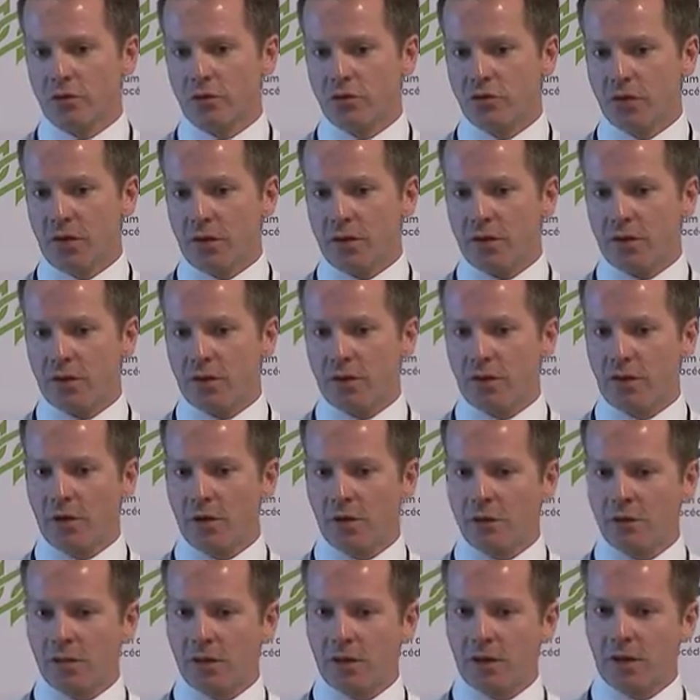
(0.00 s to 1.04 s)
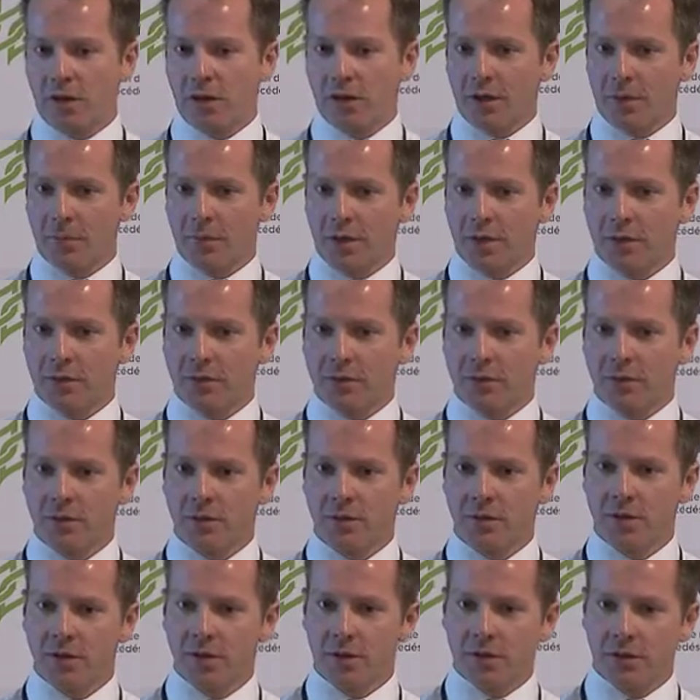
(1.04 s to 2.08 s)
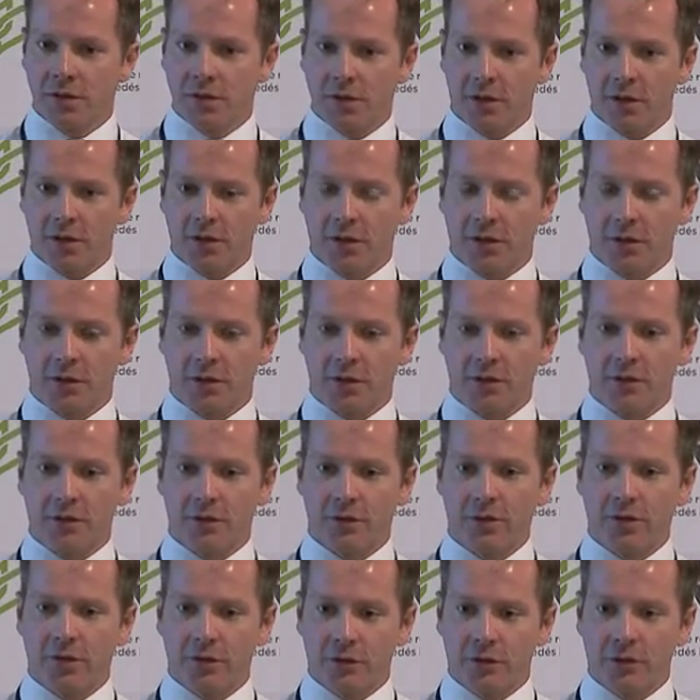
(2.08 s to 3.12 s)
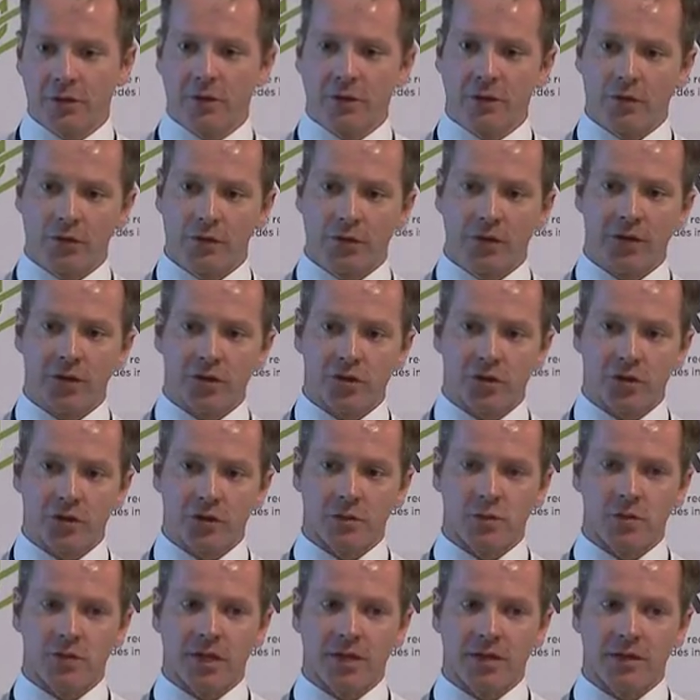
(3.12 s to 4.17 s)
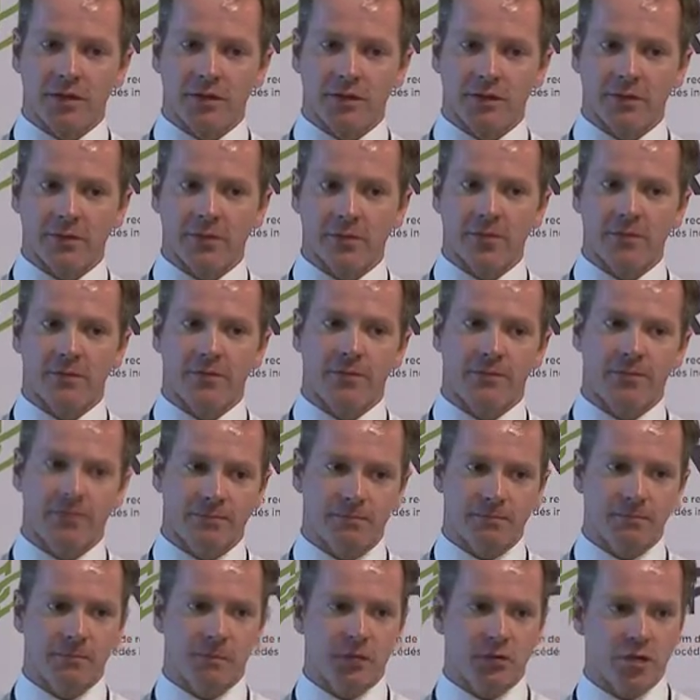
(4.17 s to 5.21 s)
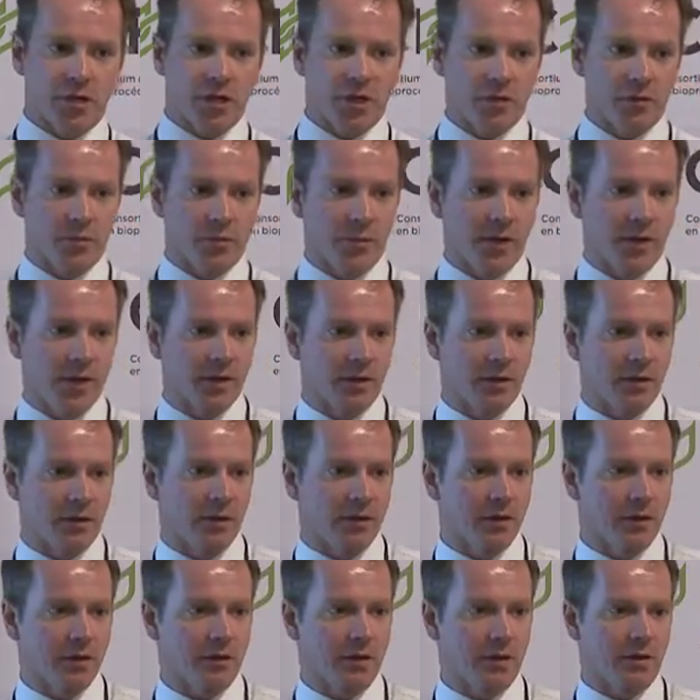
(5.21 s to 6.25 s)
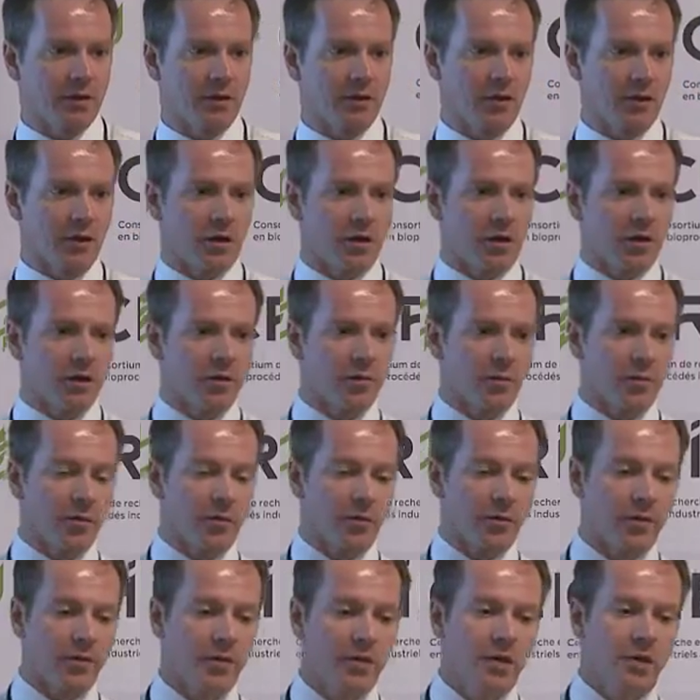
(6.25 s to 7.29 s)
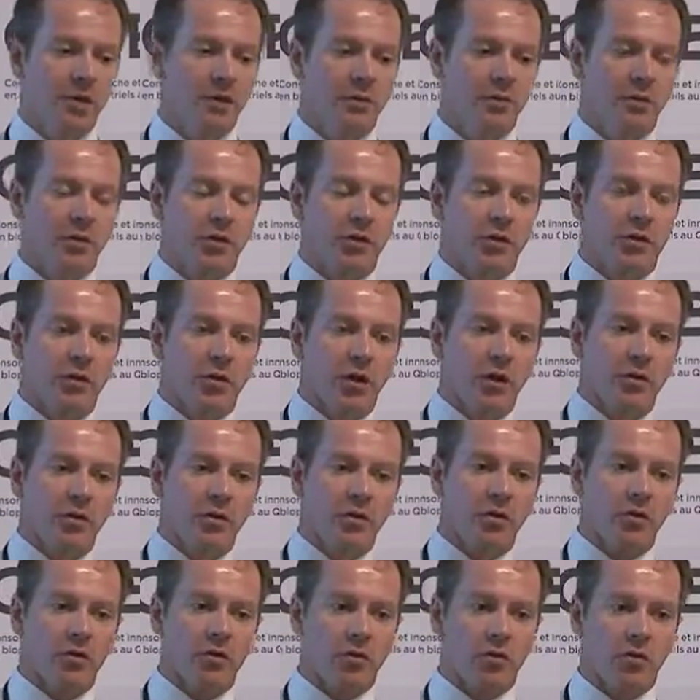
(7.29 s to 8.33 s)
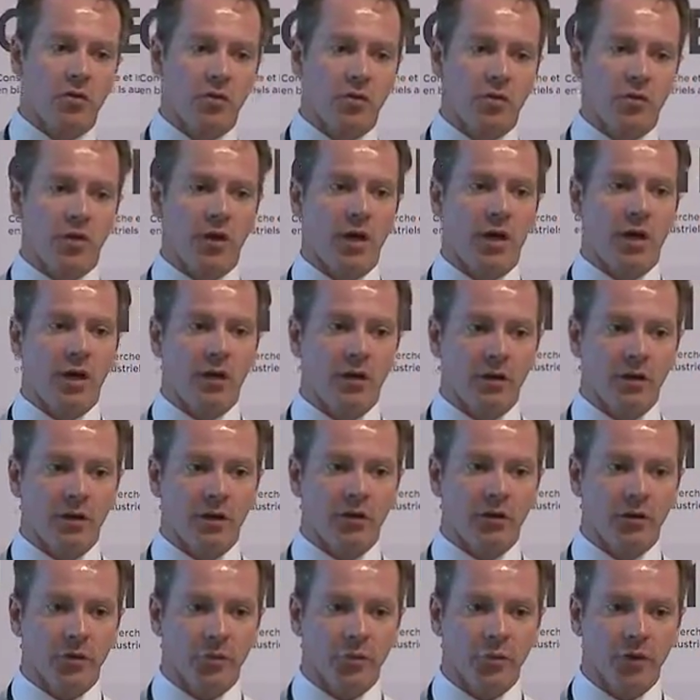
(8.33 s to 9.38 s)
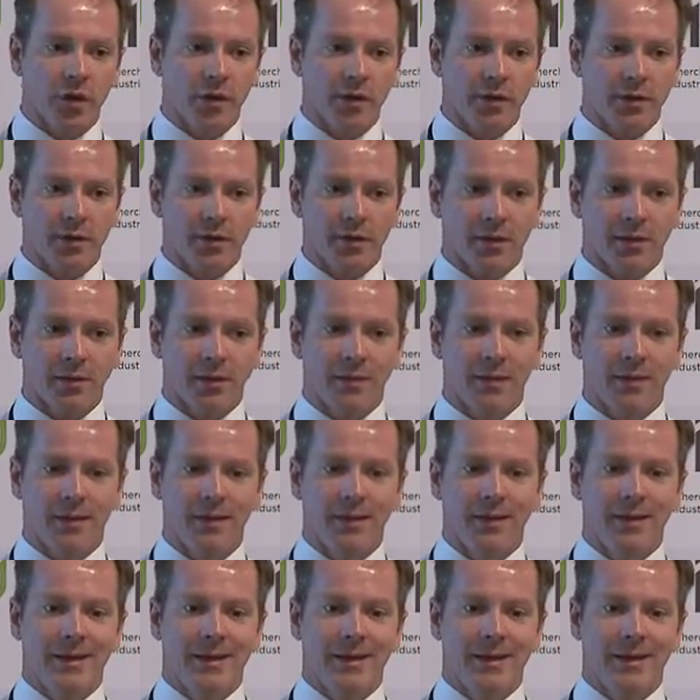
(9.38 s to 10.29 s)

just don't talk about the initial objective shared by the customer, but you also, all along the process,